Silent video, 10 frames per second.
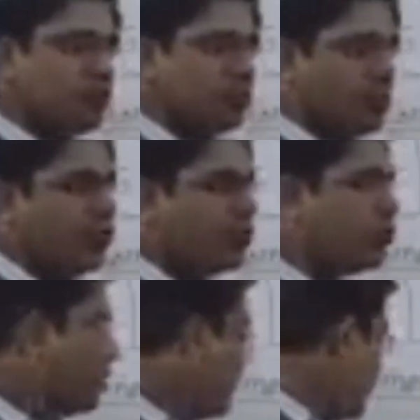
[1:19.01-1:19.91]
What is
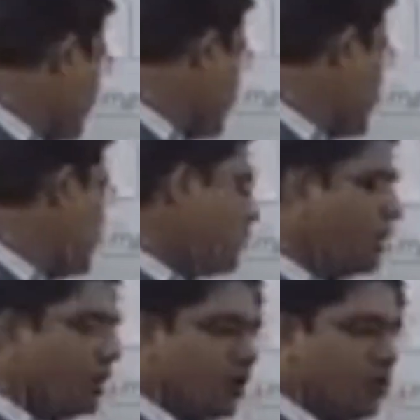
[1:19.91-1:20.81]
rule of law?
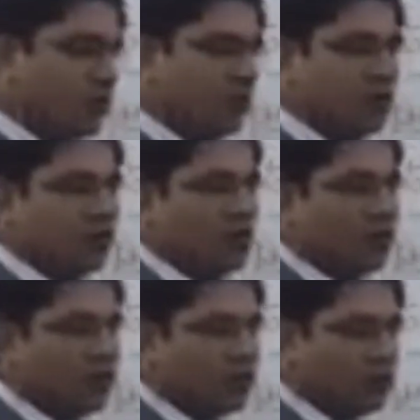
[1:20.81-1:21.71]
And what is
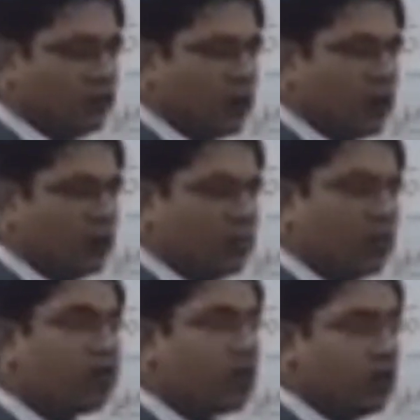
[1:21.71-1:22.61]
constitutionalism? What
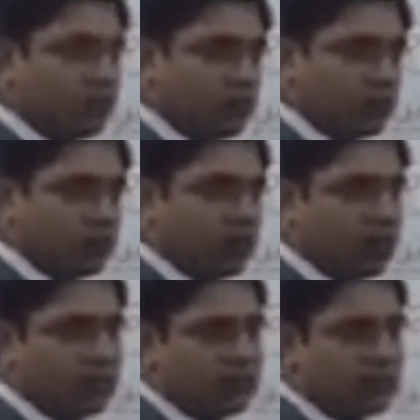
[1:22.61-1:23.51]
is
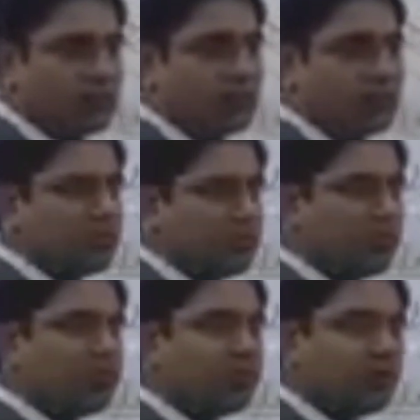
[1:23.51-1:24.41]
constitutionalism?
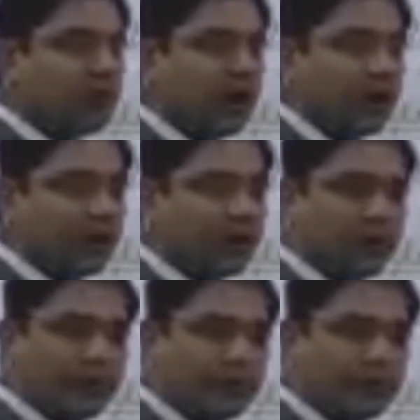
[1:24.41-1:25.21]
Just in one line.